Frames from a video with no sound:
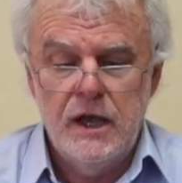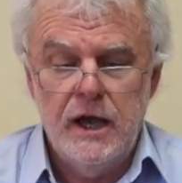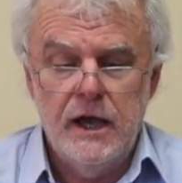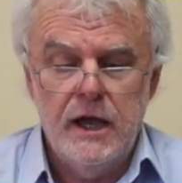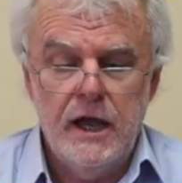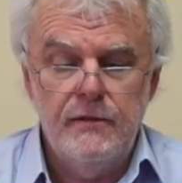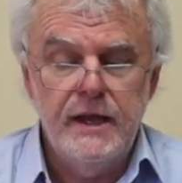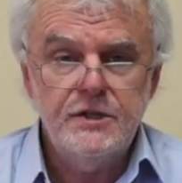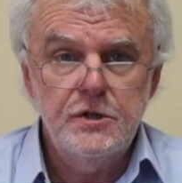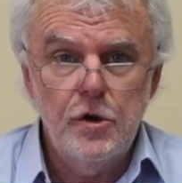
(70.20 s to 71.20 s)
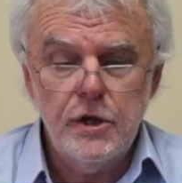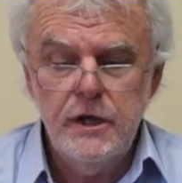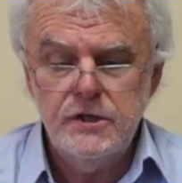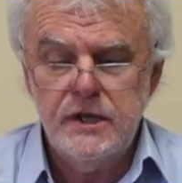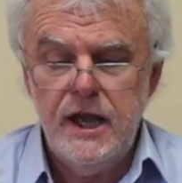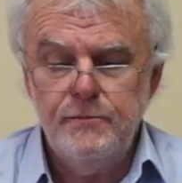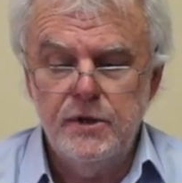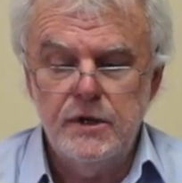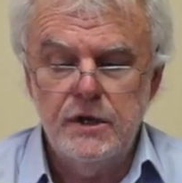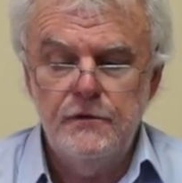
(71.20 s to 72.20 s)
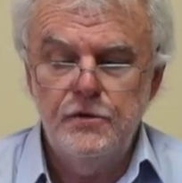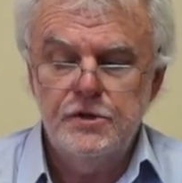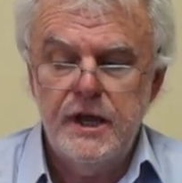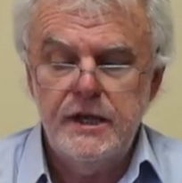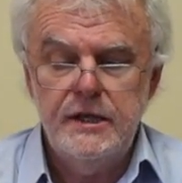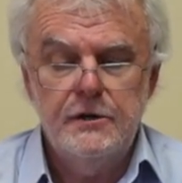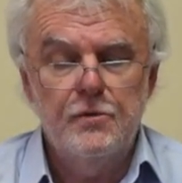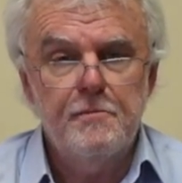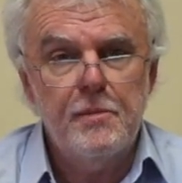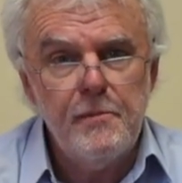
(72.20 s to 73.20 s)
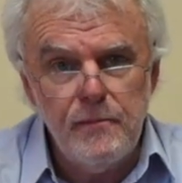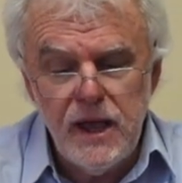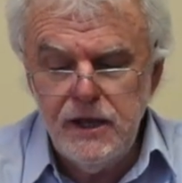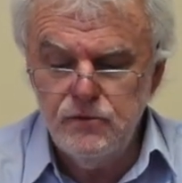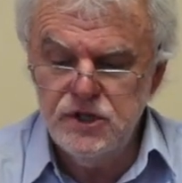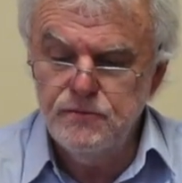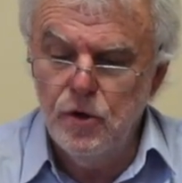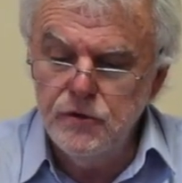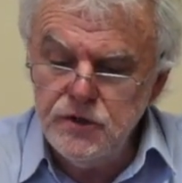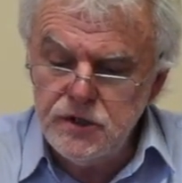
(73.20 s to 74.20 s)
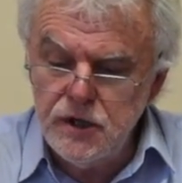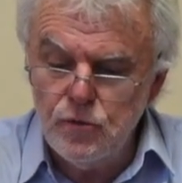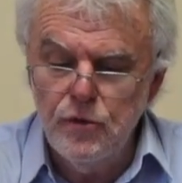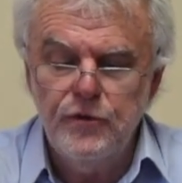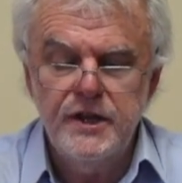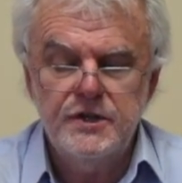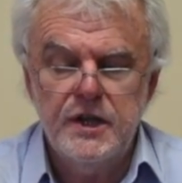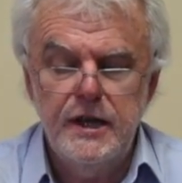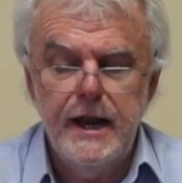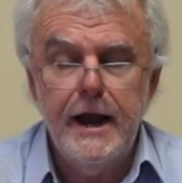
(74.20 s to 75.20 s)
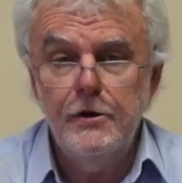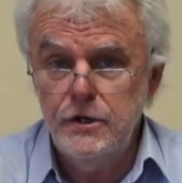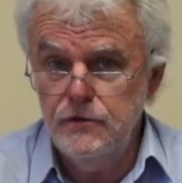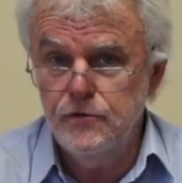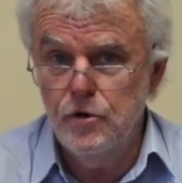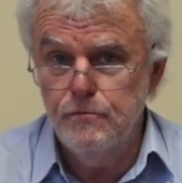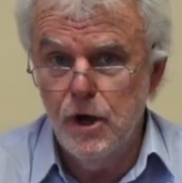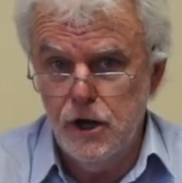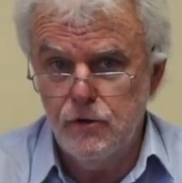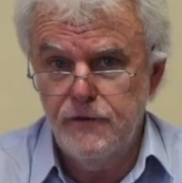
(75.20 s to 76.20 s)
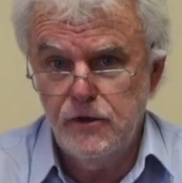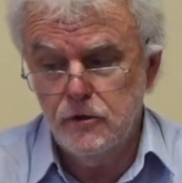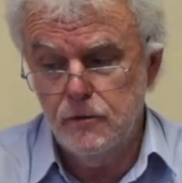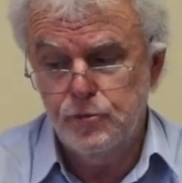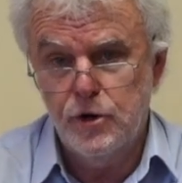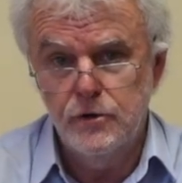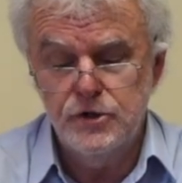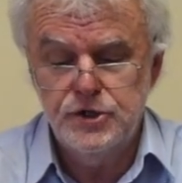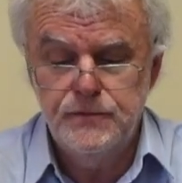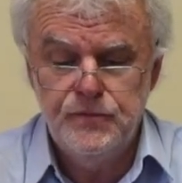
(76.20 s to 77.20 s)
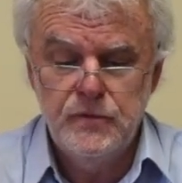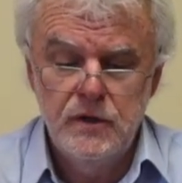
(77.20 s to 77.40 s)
And that's not going to happen if you take in a prepared response that reflects a narrative or biographical approach.